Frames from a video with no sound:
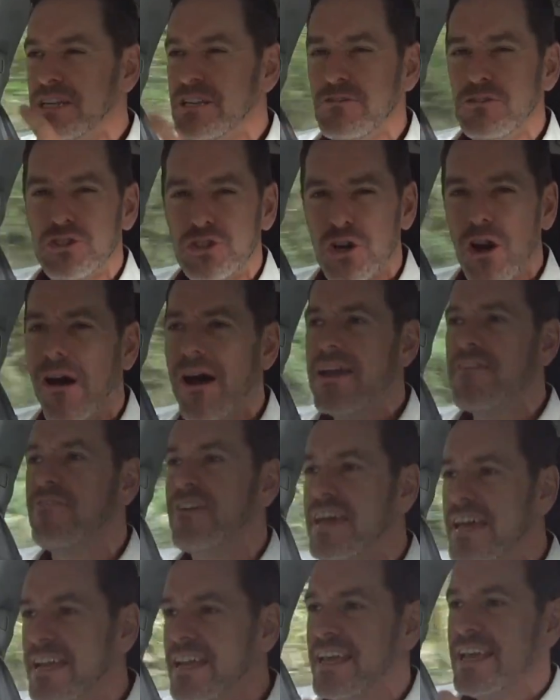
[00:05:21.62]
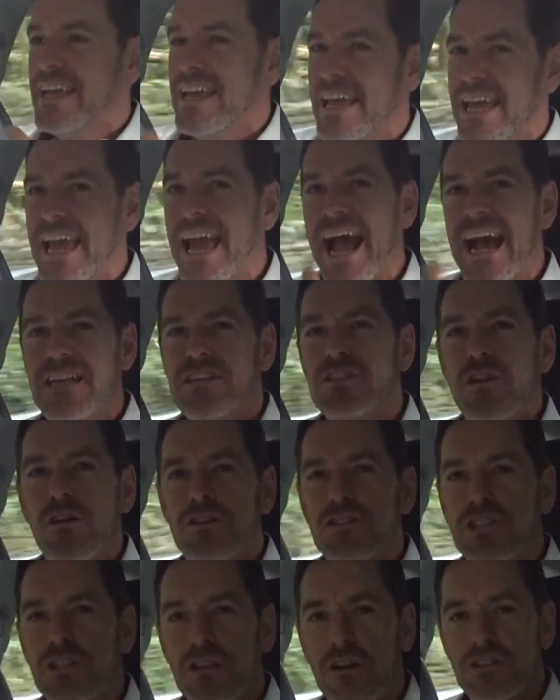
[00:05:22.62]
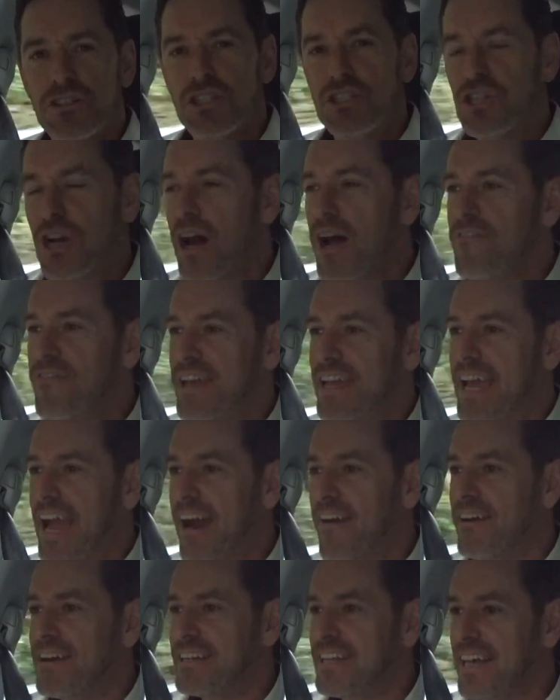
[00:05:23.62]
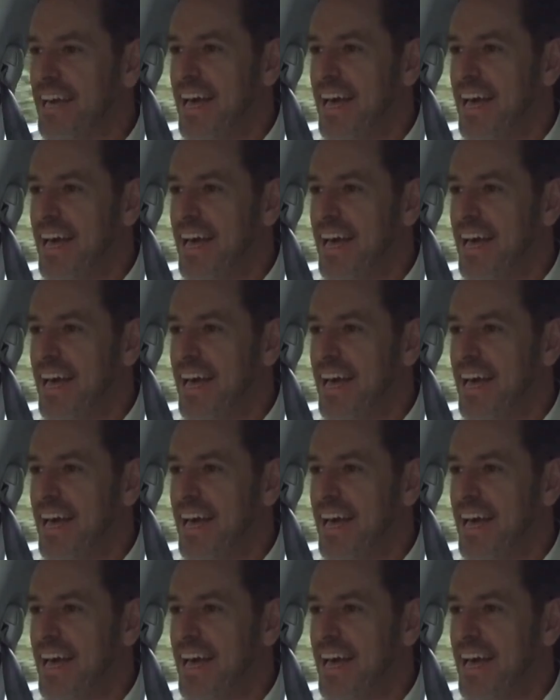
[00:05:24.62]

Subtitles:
you drive it, it has lots and lots of driving character.